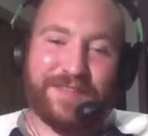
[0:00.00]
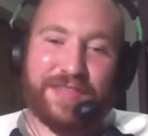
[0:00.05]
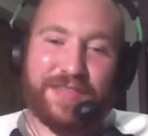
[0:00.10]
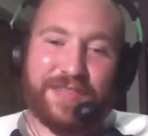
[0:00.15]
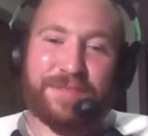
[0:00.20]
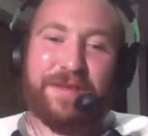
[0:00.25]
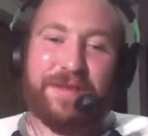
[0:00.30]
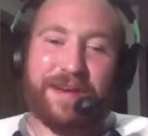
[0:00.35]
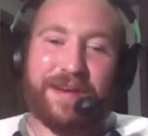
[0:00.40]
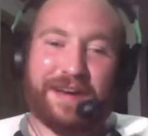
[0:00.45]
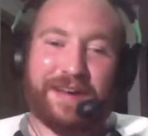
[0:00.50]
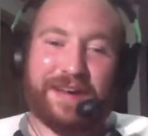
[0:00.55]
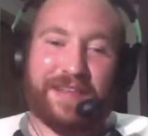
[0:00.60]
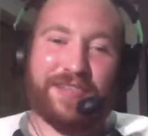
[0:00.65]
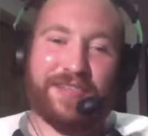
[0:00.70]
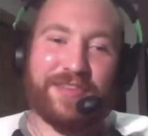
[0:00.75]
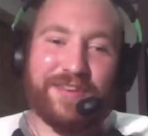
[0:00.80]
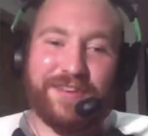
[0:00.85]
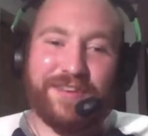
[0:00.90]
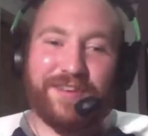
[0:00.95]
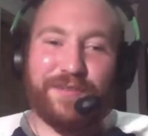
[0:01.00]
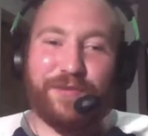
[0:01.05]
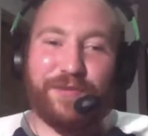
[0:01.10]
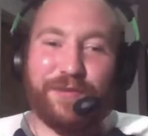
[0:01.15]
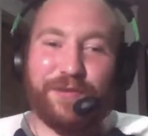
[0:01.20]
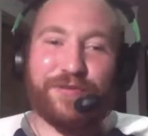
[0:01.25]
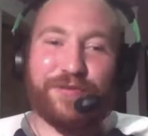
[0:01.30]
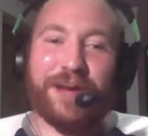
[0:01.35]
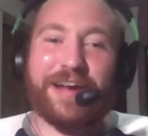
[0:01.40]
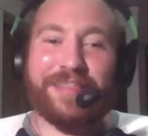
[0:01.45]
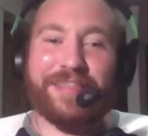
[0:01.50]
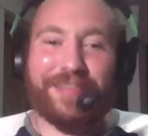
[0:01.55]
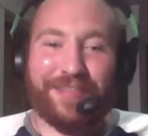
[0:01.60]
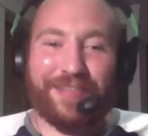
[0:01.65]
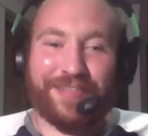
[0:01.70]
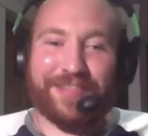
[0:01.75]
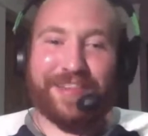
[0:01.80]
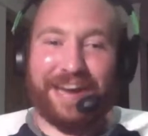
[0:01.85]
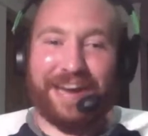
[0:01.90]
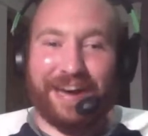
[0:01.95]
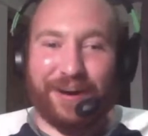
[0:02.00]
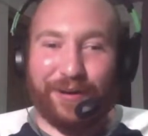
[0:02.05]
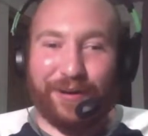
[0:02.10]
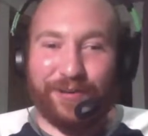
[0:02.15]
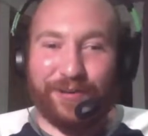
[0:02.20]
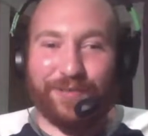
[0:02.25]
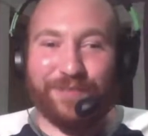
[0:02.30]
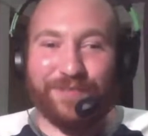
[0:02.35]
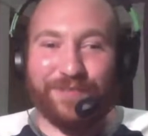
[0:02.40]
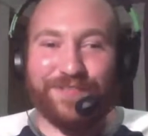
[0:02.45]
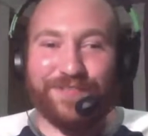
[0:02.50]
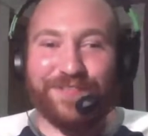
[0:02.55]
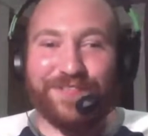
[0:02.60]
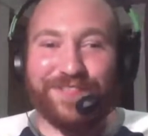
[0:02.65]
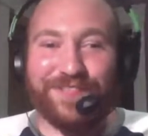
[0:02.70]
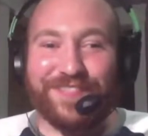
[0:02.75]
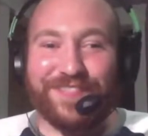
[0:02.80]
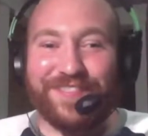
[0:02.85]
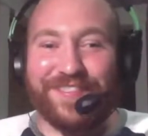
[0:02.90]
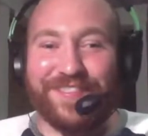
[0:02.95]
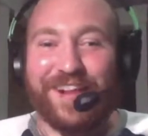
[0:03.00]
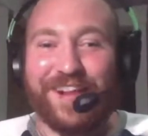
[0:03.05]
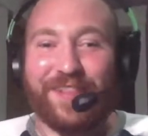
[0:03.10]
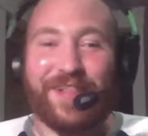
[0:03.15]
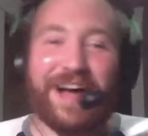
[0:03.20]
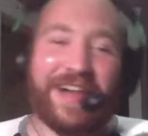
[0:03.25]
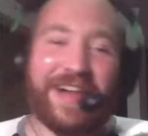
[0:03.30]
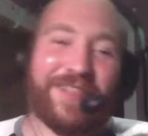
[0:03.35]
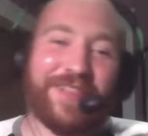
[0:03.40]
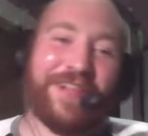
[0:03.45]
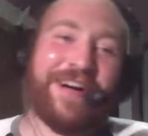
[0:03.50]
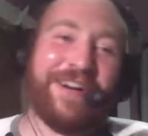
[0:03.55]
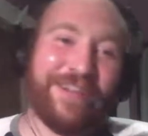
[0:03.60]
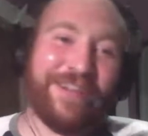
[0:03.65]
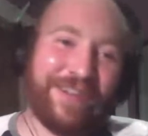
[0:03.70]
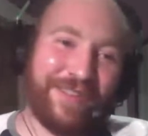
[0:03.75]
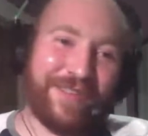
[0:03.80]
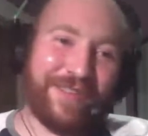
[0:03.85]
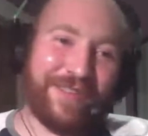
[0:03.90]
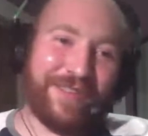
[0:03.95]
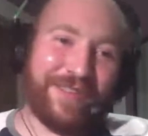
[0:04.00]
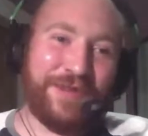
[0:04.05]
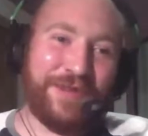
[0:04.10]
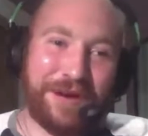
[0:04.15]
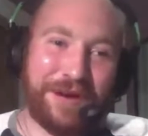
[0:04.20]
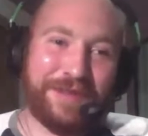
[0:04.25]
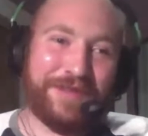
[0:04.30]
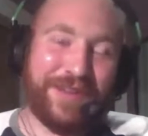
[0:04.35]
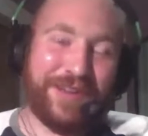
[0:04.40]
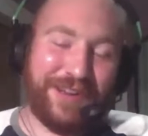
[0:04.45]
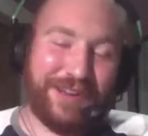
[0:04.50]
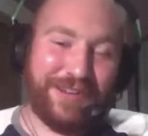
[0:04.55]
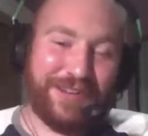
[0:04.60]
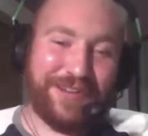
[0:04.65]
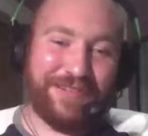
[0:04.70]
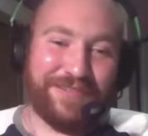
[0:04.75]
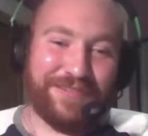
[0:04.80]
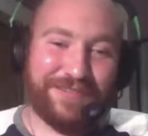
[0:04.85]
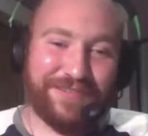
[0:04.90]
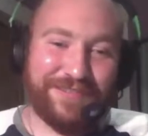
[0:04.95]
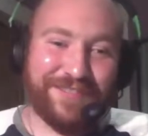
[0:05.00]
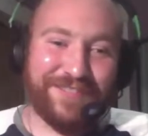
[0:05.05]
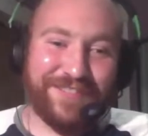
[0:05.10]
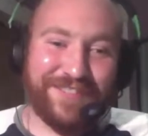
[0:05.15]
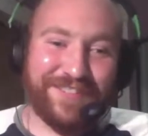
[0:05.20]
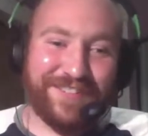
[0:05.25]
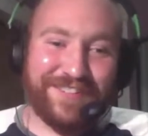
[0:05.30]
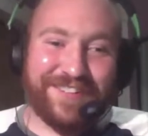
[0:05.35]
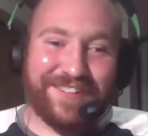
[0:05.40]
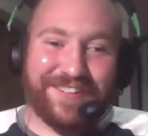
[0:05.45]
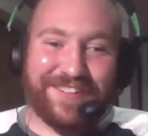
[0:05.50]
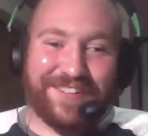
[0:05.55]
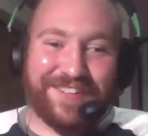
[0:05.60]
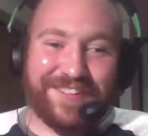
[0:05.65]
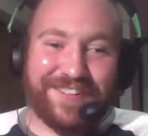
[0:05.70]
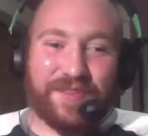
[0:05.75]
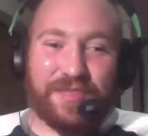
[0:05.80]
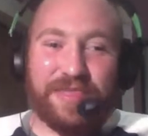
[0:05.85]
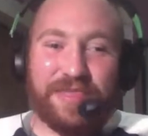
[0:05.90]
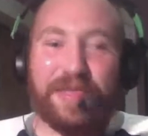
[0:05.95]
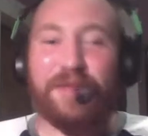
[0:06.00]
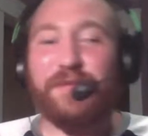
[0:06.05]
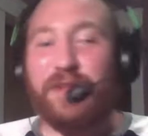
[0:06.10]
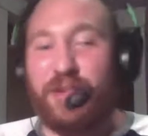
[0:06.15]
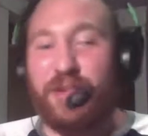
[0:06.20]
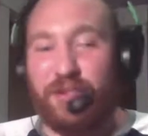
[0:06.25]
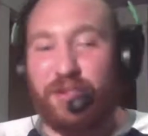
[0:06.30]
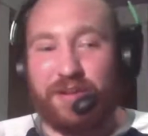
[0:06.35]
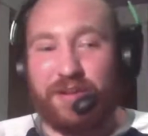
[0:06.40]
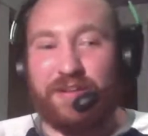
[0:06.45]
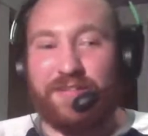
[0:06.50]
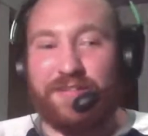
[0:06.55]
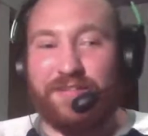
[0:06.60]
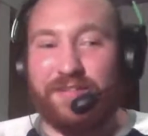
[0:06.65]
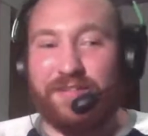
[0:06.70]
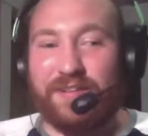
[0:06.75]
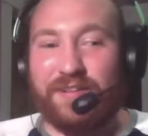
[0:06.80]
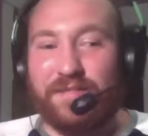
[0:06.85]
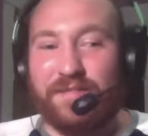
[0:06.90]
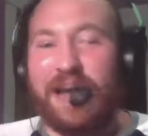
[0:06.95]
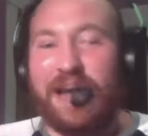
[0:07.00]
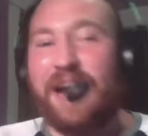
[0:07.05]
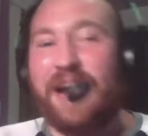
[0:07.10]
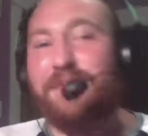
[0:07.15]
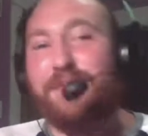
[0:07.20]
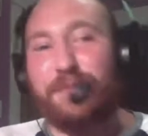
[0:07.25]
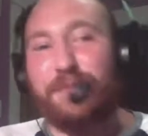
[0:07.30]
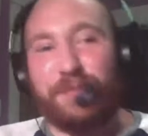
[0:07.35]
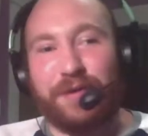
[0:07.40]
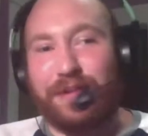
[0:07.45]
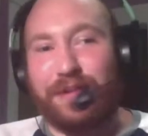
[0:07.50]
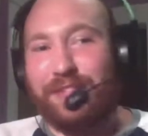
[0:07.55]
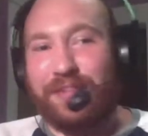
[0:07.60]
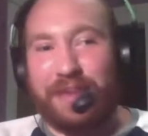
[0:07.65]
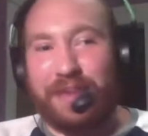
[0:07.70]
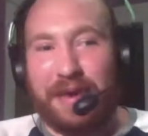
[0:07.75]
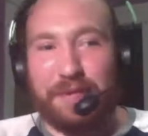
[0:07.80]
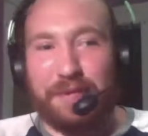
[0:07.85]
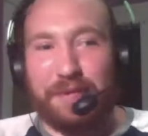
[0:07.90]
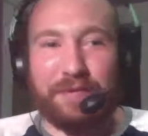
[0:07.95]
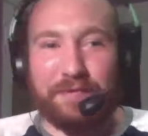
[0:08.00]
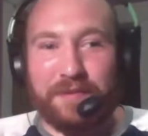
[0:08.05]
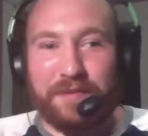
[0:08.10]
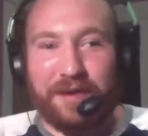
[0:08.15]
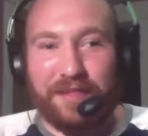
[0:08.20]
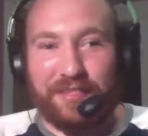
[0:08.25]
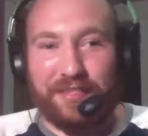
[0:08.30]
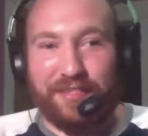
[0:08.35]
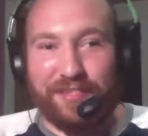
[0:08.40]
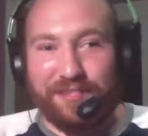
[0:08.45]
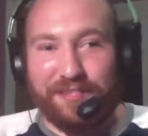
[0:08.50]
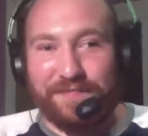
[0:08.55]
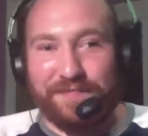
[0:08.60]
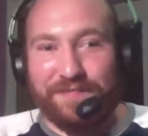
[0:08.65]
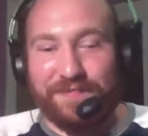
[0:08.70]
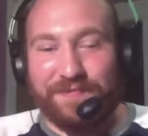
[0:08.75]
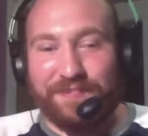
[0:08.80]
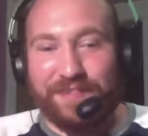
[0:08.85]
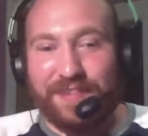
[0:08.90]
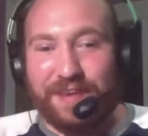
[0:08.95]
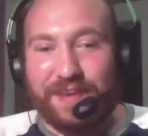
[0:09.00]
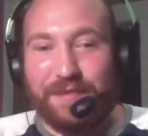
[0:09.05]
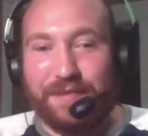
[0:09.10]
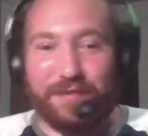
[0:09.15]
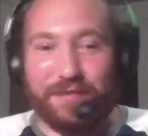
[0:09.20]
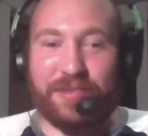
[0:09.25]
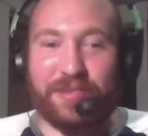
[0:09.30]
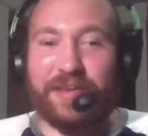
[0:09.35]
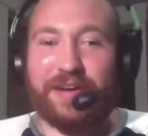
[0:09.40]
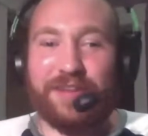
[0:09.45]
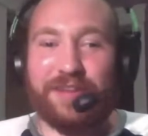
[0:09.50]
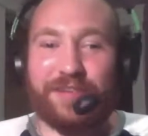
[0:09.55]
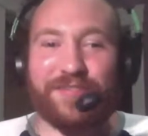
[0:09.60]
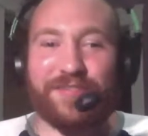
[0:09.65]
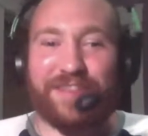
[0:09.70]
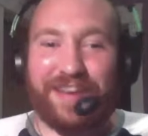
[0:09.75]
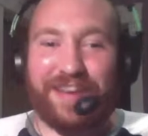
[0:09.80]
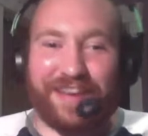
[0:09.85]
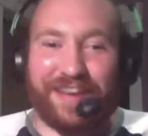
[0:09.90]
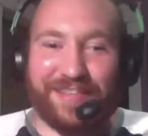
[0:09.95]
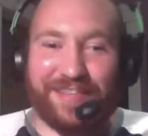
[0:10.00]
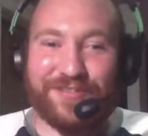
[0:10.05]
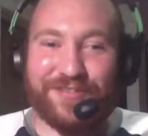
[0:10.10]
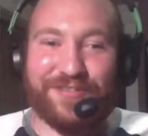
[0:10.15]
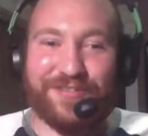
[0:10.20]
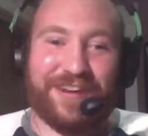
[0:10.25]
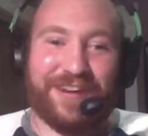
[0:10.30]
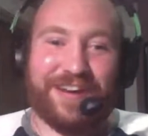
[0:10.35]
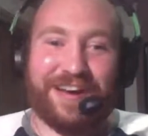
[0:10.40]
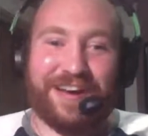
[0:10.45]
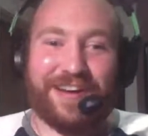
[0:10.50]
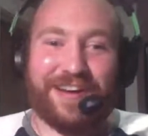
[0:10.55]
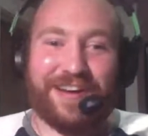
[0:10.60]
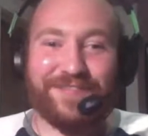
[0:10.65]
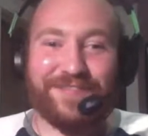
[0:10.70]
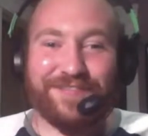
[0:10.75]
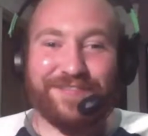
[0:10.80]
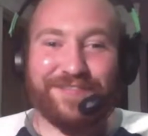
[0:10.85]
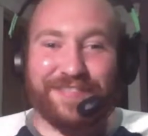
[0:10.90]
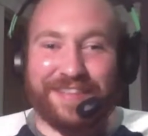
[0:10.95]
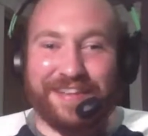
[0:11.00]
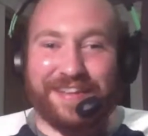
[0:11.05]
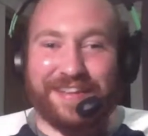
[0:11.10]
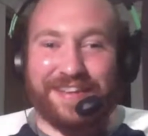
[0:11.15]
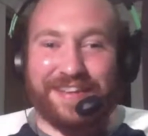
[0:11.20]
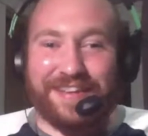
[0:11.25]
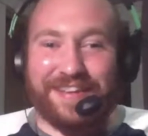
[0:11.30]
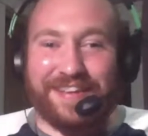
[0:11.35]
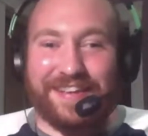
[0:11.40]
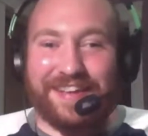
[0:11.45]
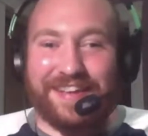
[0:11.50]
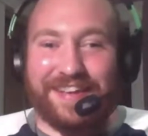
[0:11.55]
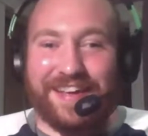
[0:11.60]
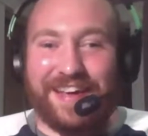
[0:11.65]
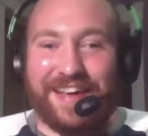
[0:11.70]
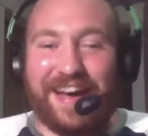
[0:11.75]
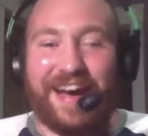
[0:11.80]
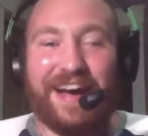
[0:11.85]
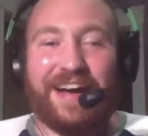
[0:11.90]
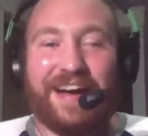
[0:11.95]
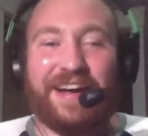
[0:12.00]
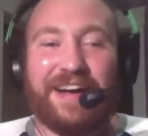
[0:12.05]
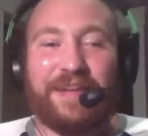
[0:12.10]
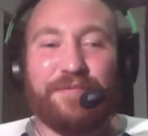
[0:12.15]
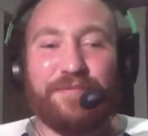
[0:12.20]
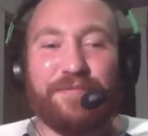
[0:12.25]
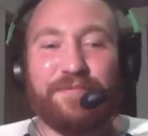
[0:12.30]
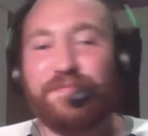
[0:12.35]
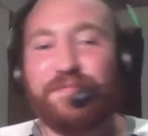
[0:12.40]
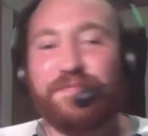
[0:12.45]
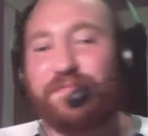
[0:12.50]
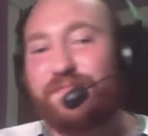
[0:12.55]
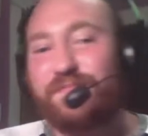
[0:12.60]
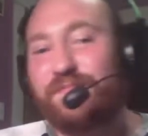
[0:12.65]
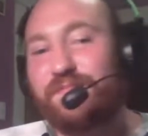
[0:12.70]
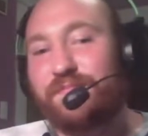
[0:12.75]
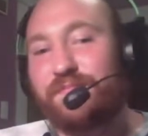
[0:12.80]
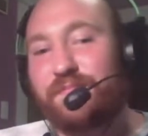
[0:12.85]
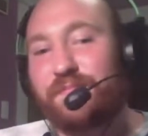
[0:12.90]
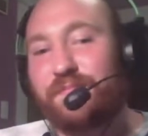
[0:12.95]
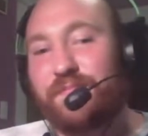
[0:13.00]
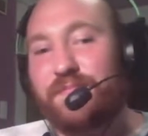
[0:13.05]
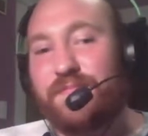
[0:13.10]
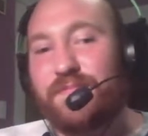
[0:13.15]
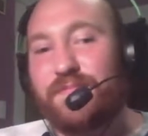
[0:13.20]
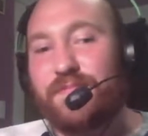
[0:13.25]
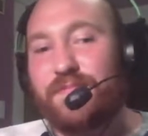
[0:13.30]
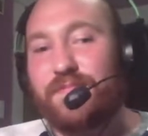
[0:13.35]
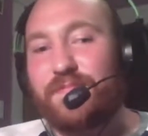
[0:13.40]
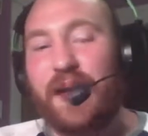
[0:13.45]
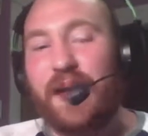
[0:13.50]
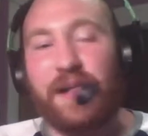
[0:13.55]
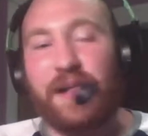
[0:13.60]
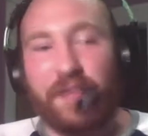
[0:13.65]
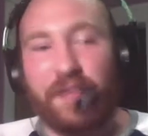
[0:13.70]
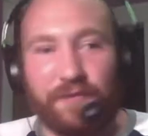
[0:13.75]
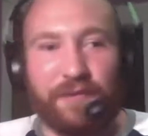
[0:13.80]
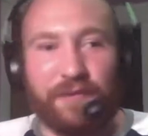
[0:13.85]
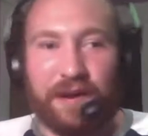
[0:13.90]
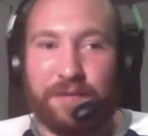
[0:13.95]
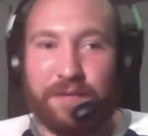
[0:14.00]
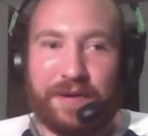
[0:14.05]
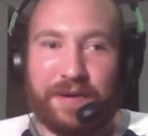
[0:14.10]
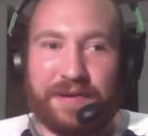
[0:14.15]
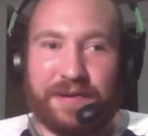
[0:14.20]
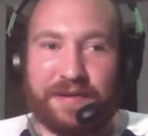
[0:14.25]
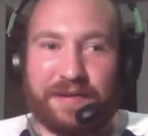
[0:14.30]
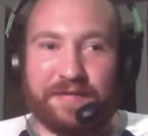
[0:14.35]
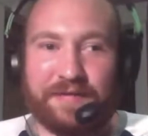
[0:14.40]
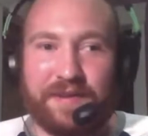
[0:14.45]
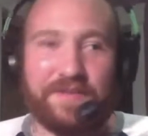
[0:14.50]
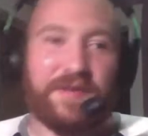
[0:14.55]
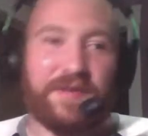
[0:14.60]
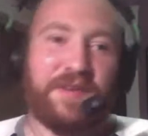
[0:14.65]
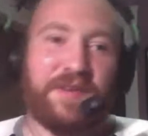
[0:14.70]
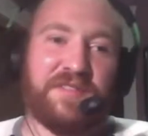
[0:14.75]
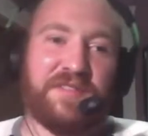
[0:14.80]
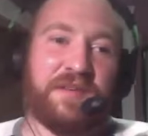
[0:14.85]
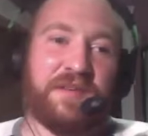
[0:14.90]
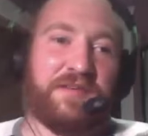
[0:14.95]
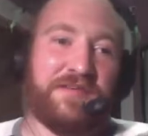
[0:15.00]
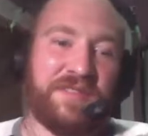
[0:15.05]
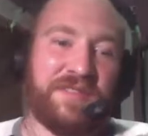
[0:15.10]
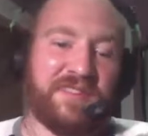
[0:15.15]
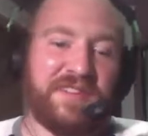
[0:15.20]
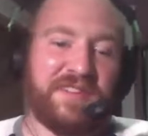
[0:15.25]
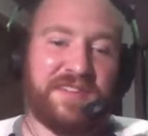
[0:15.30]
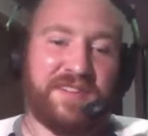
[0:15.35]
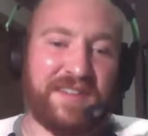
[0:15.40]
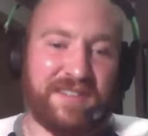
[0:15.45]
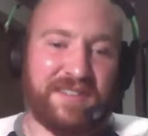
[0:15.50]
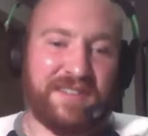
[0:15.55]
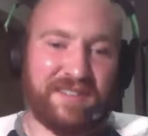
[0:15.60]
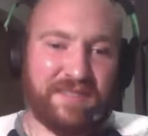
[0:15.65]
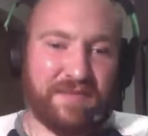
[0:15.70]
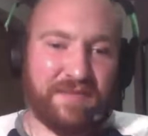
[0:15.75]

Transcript: Let's be honest. We dragged this out a lot longer than we probably could have. Than we should have. I haven't played the game in months. I'm just going to say it straight out. I love Rock Band. I've always loved the series.